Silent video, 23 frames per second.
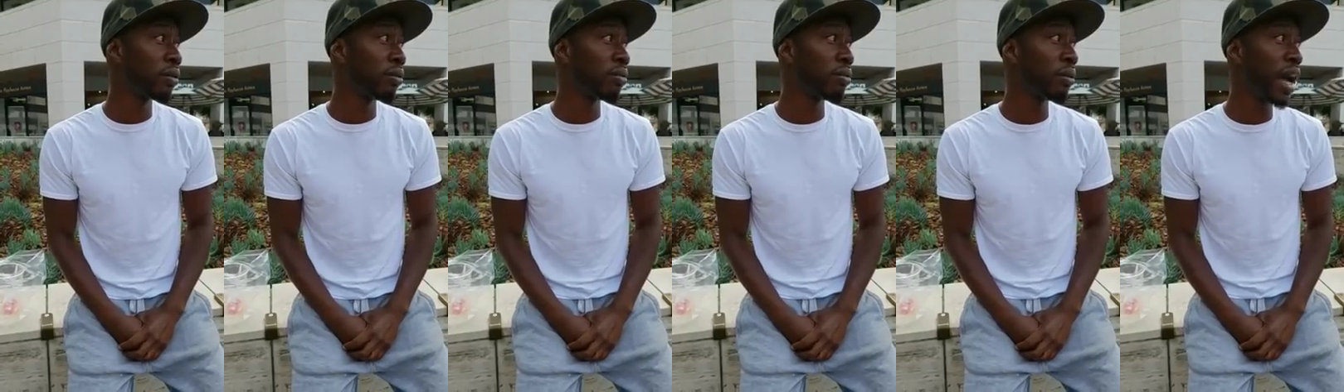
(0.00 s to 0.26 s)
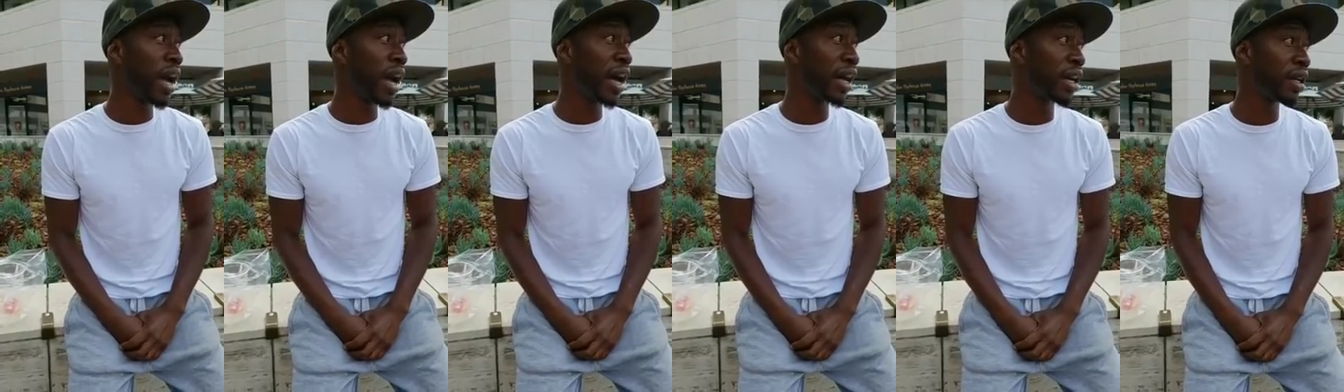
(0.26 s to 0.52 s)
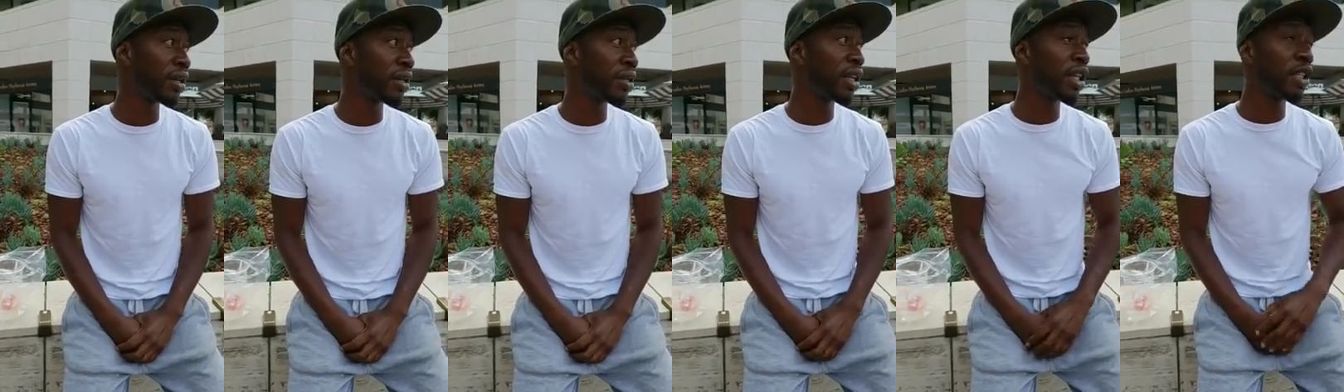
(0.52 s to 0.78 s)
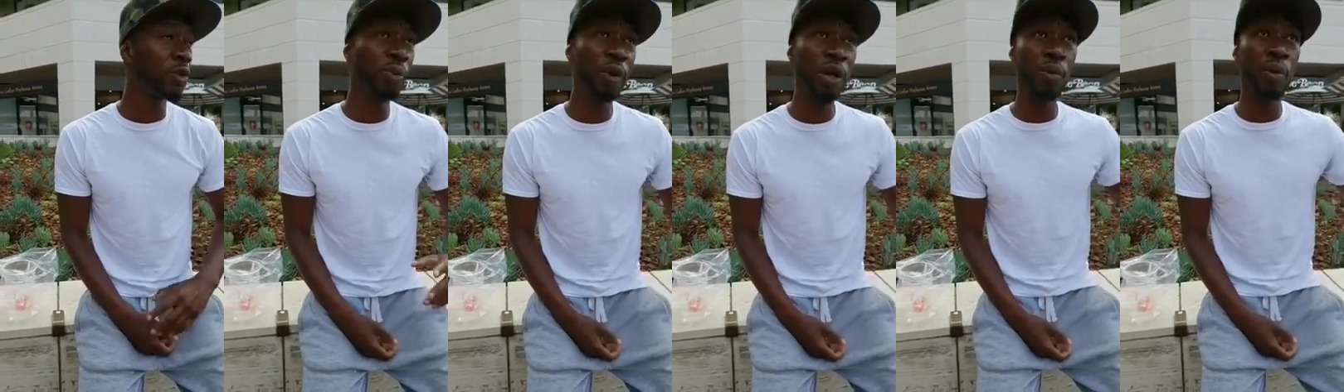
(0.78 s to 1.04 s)
man,
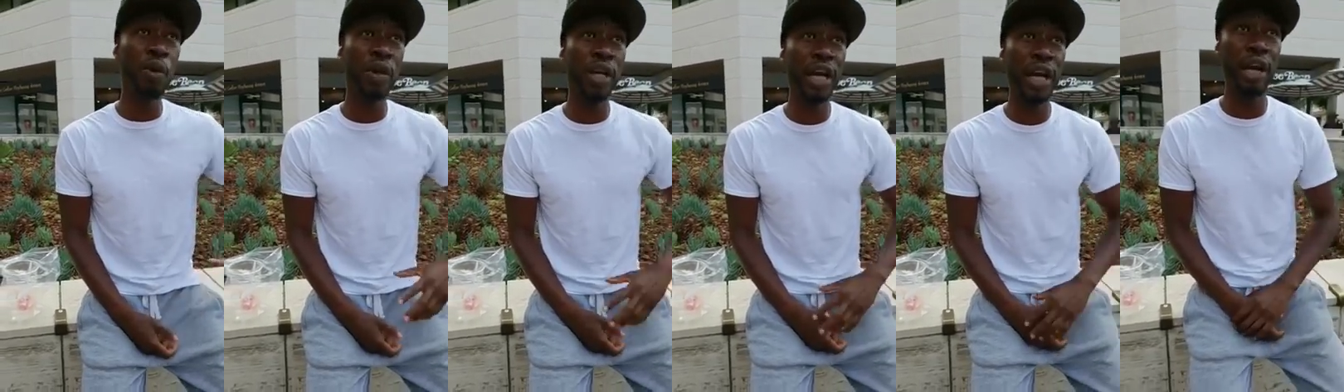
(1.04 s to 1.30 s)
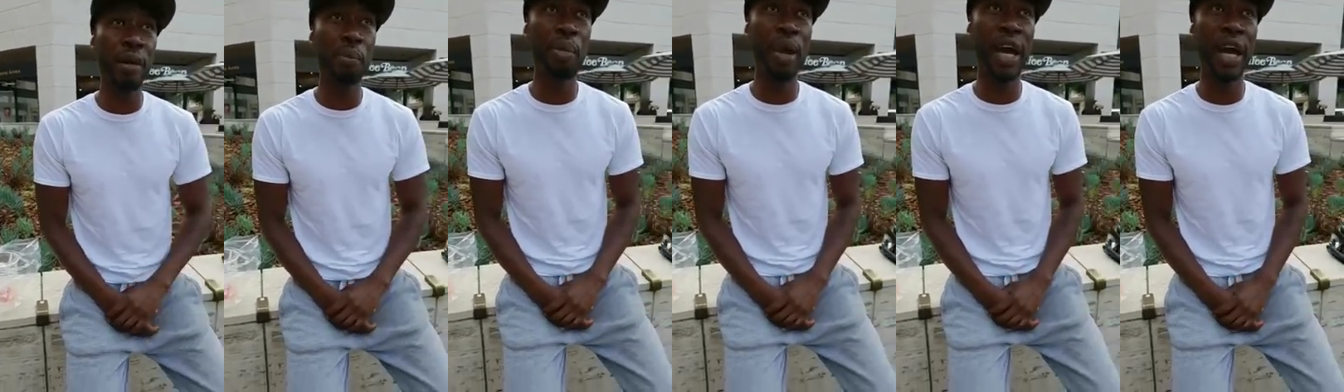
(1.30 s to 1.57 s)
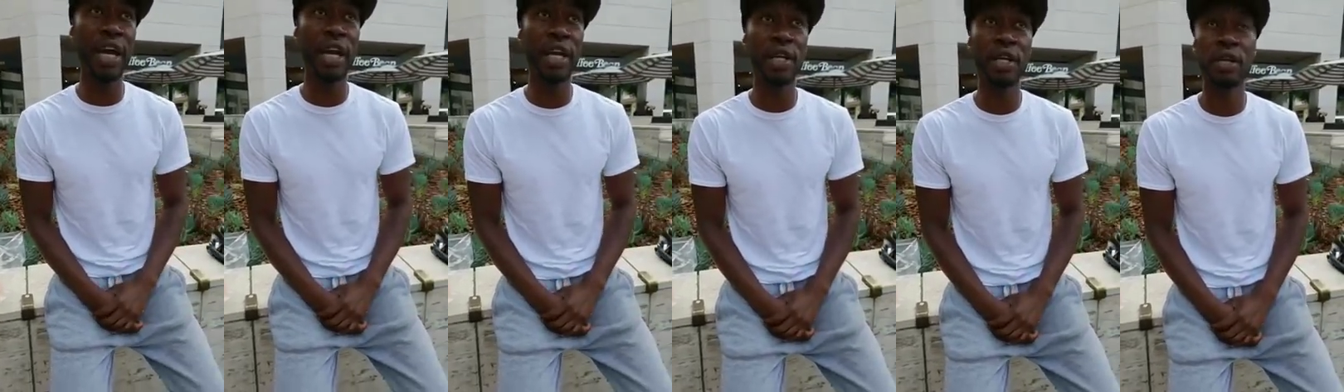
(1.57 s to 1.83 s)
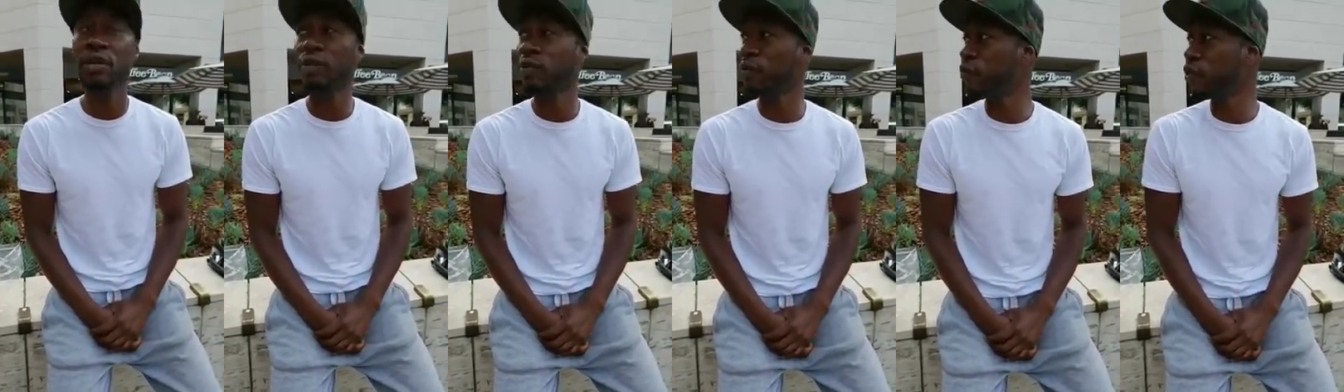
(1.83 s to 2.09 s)
there's people getting paid
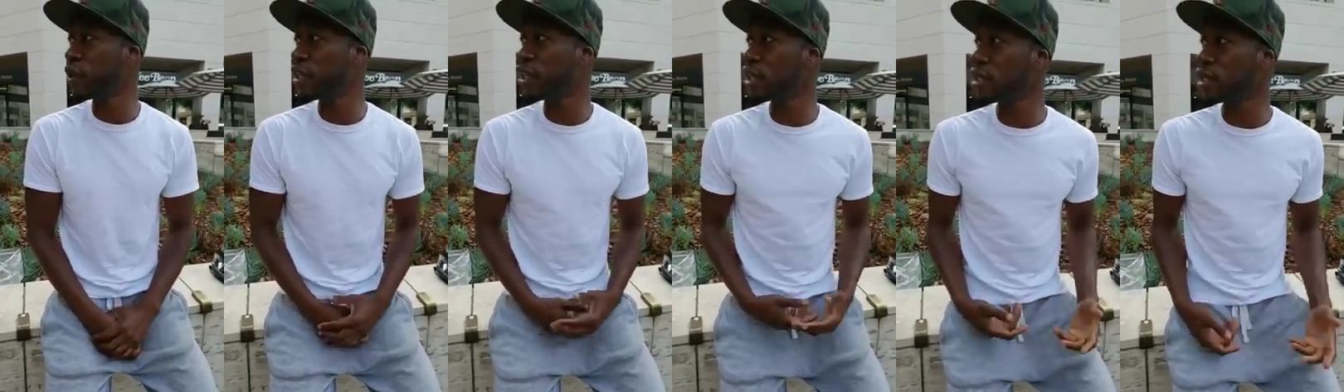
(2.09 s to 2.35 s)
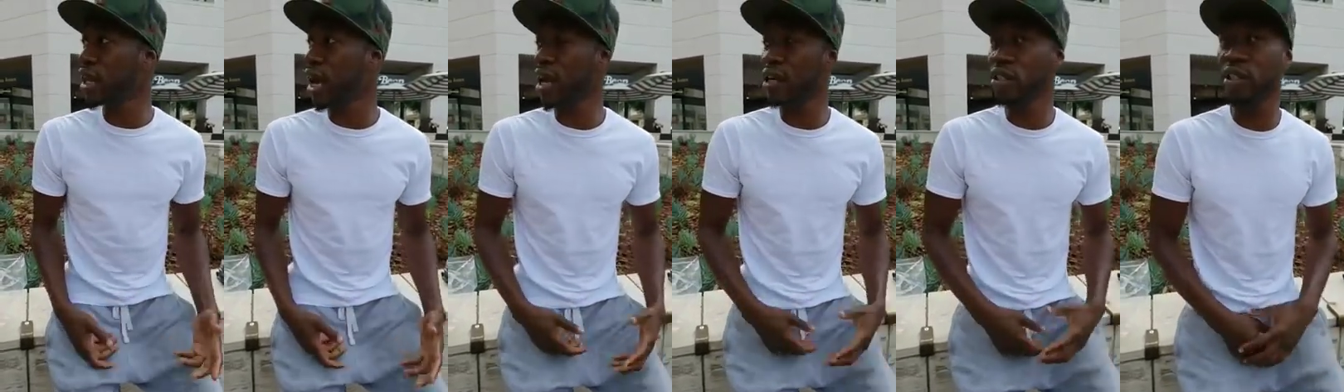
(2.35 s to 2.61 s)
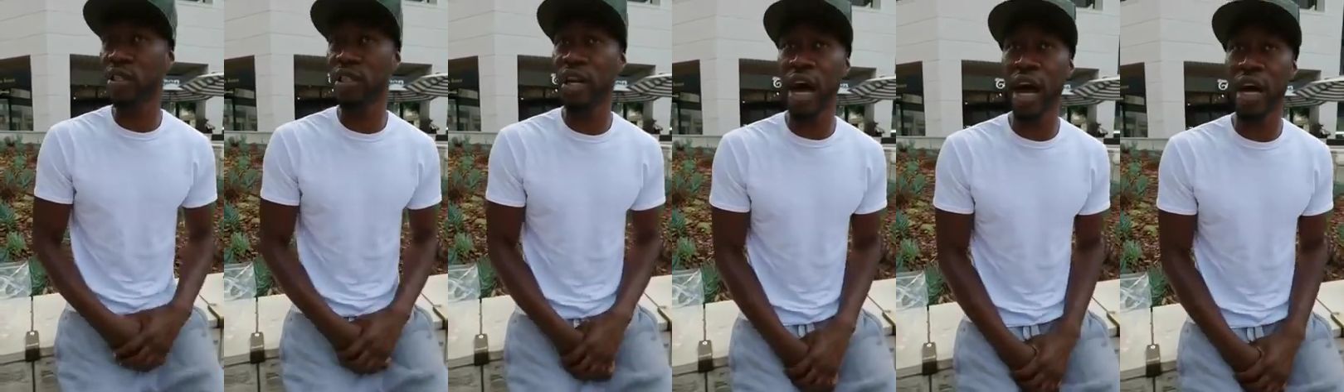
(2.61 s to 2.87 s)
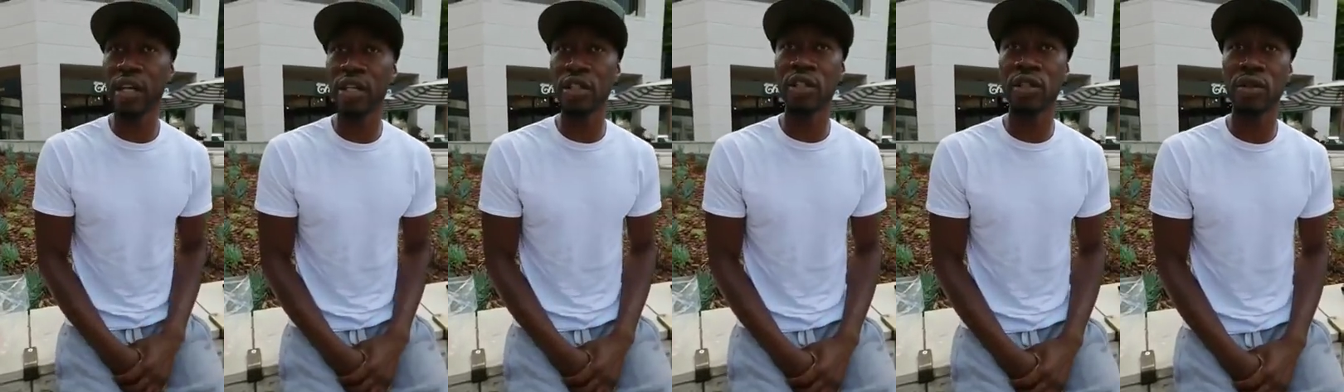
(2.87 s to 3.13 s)

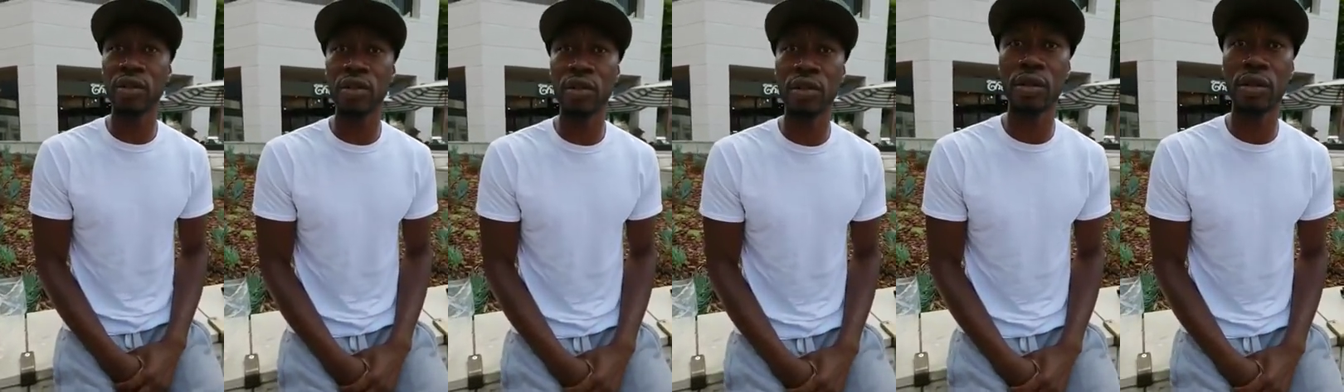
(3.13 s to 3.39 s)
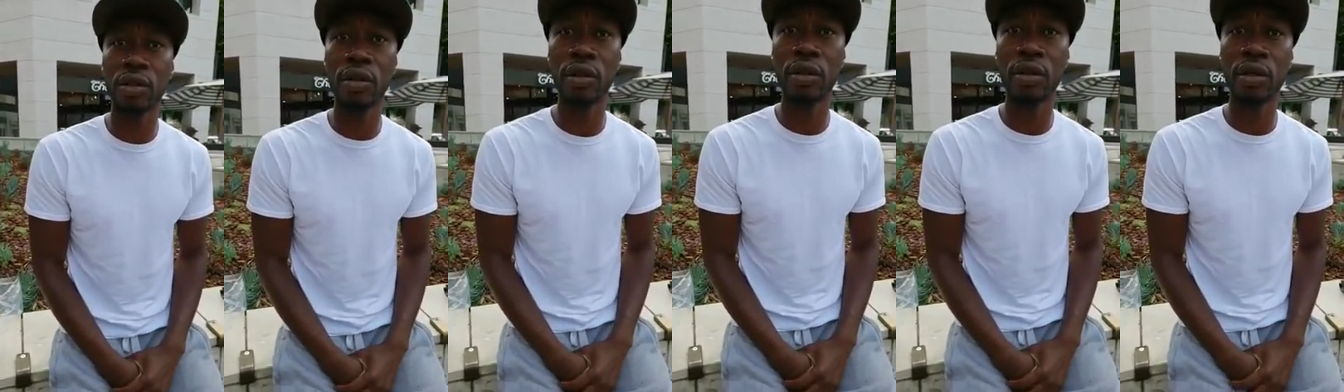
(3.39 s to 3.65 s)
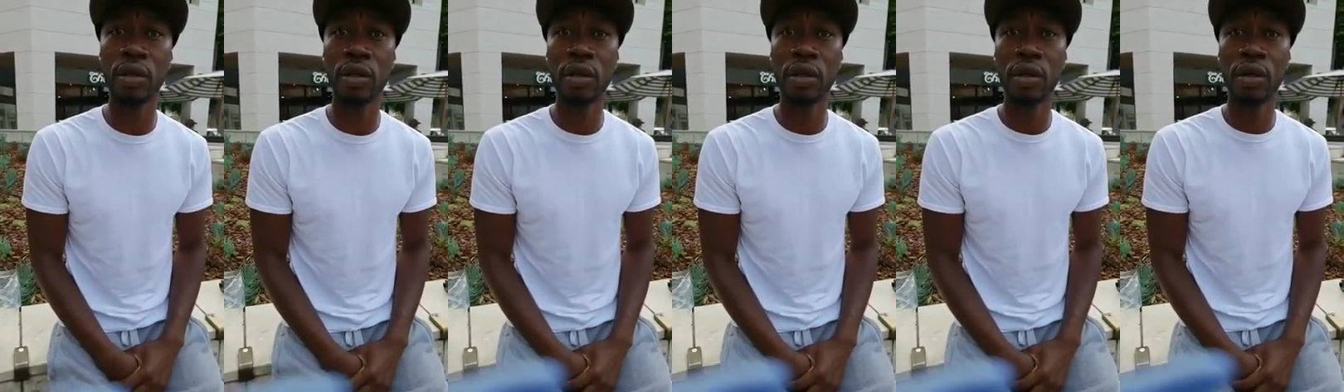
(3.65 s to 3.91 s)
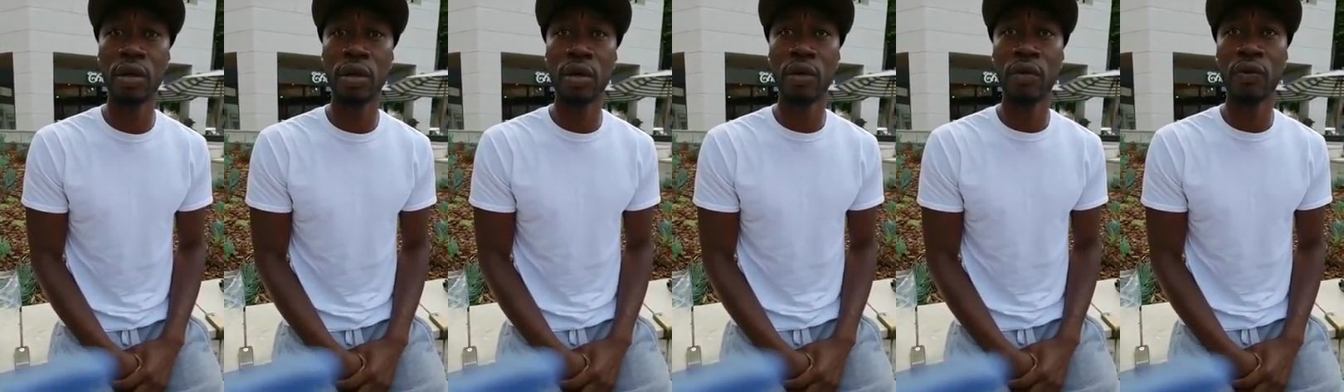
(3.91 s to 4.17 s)
$50,000
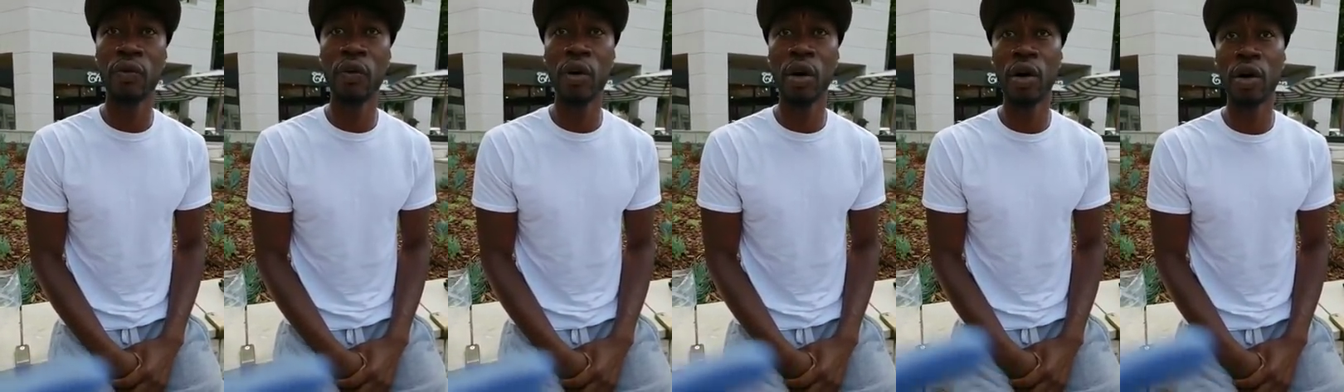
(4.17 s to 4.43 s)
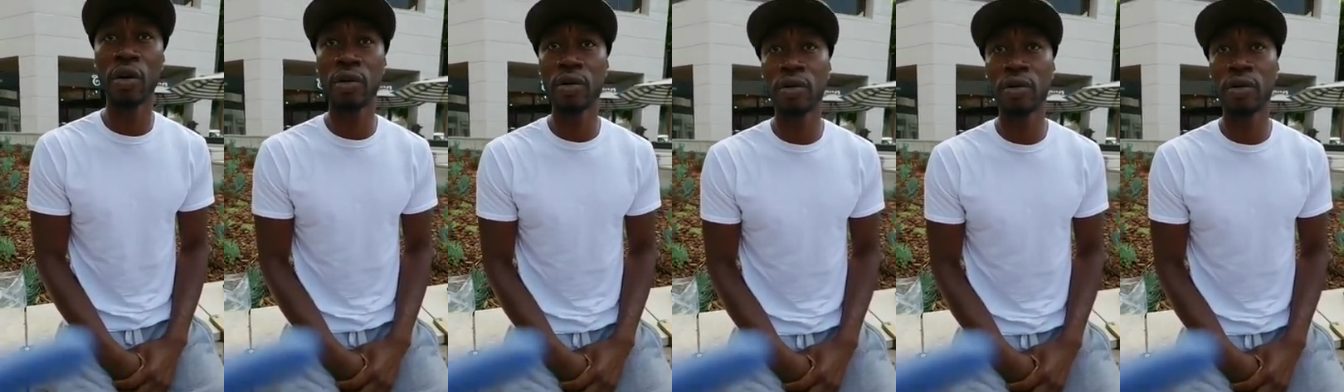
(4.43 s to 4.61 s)
for,